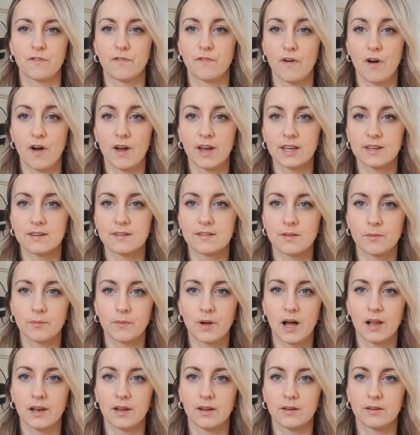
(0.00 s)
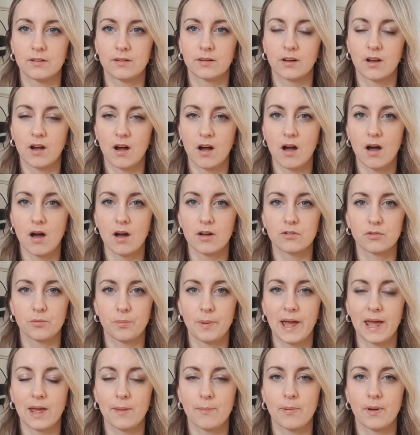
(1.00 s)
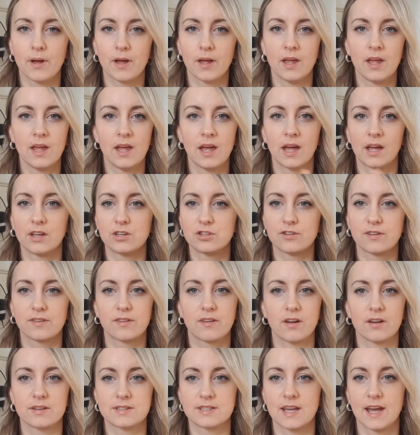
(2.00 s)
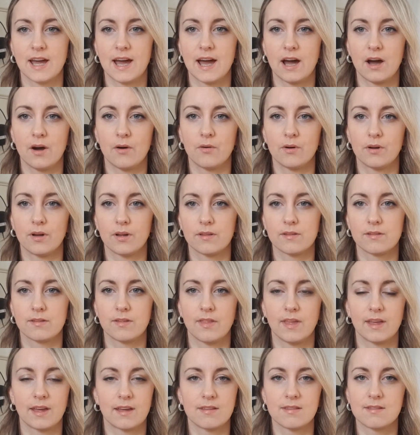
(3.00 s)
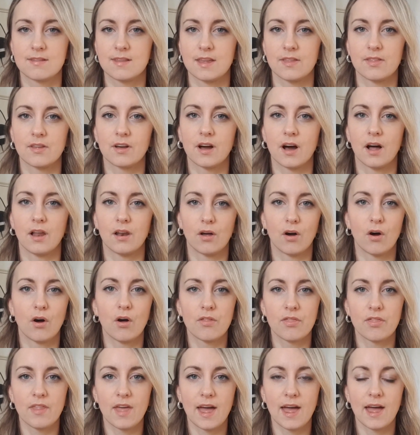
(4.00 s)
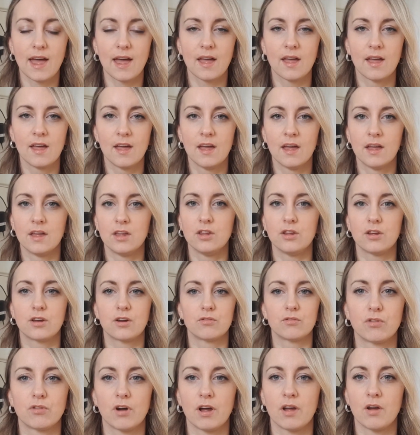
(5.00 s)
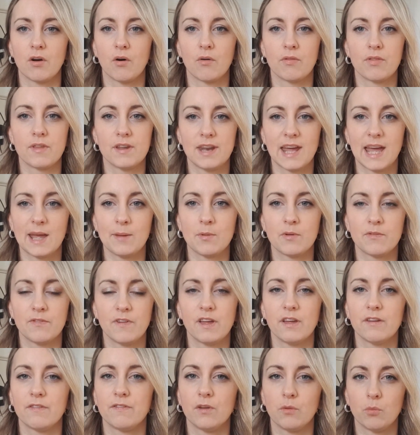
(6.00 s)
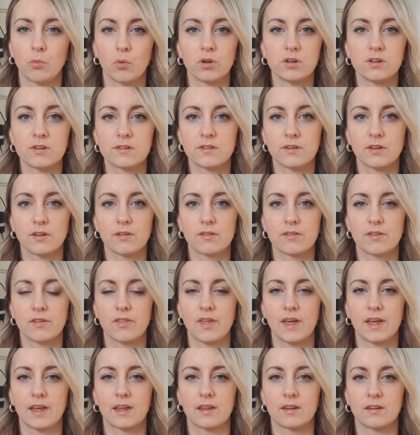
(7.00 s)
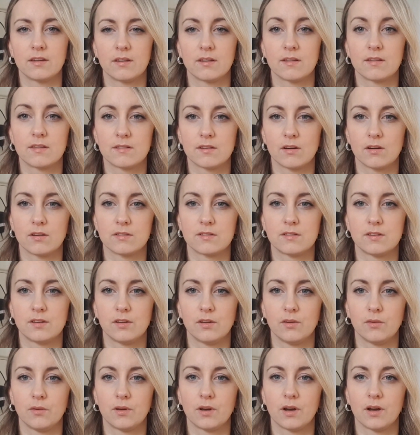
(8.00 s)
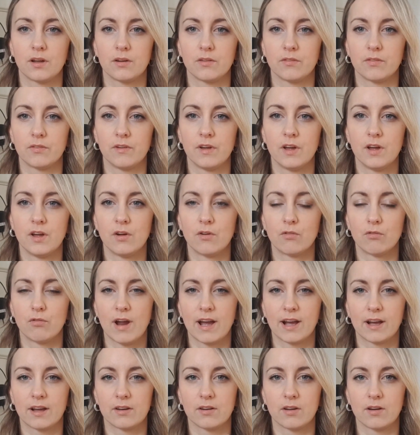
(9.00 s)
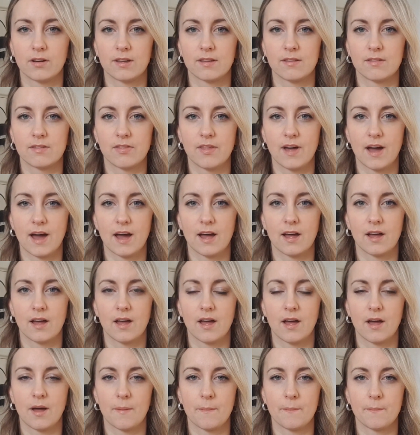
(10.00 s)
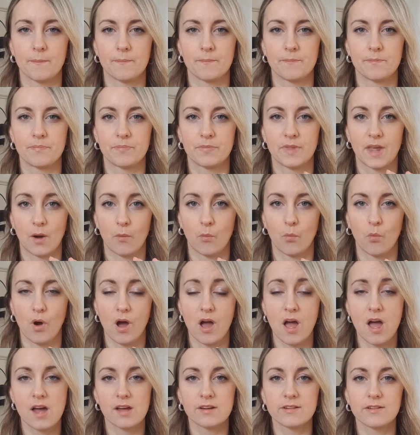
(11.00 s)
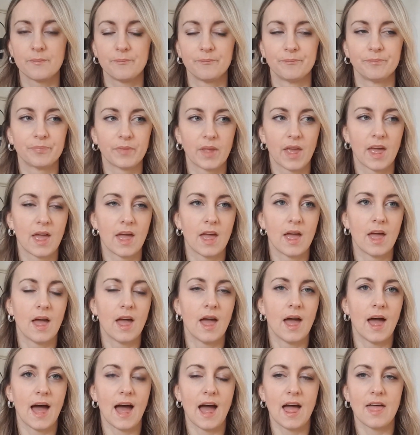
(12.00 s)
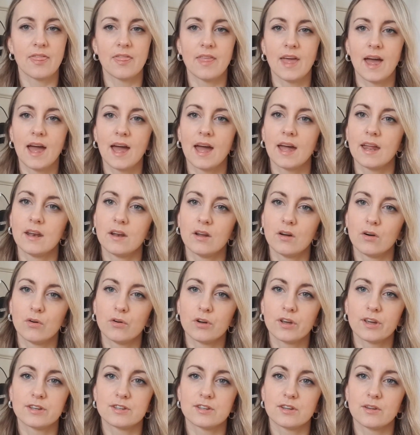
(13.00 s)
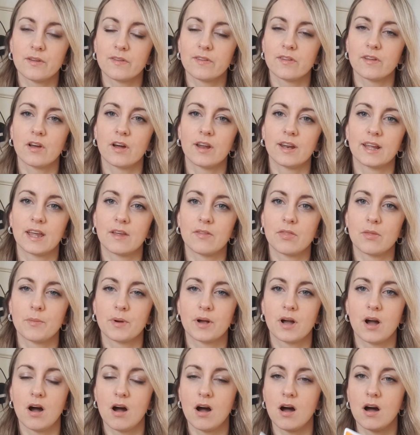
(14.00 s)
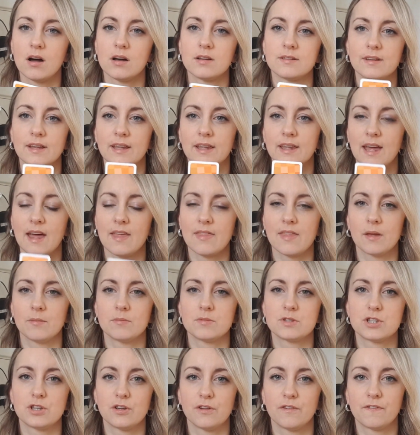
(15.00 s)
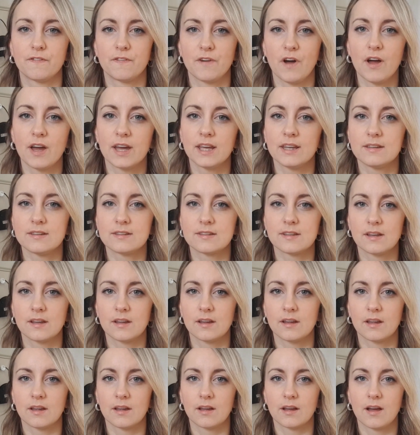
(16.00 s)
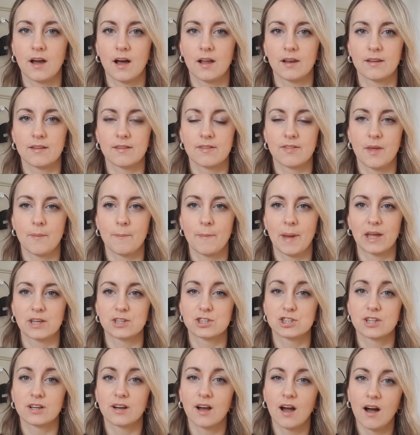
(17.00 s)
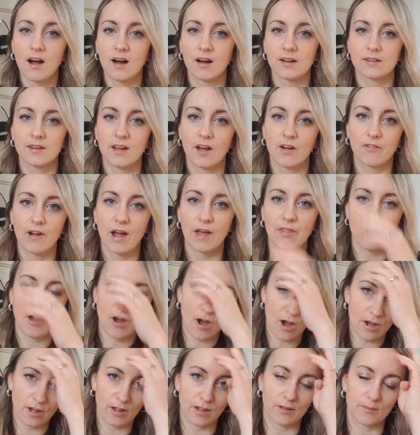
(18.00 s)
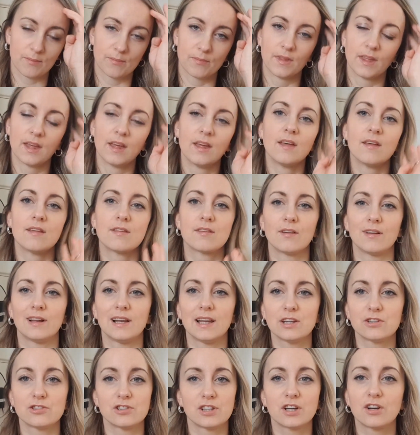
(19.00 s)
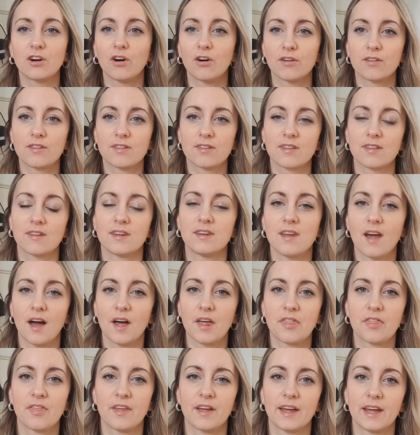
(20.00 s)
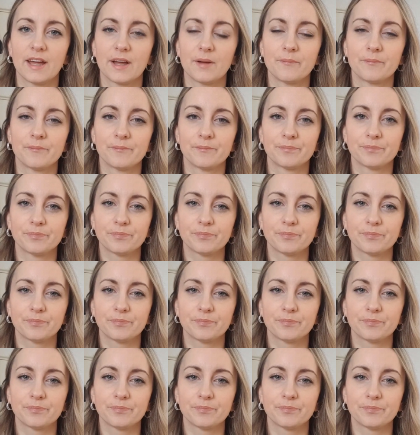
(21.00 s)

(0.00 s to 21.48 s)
find some coloured card or paper and just cut it out so they can see the colour on there. You write on the name of it if you want to, so they can start to kind of recognise that that word. And then all you do is you kind of give them a card and get them to find colours that match the card around the home. So it literally costs nothing,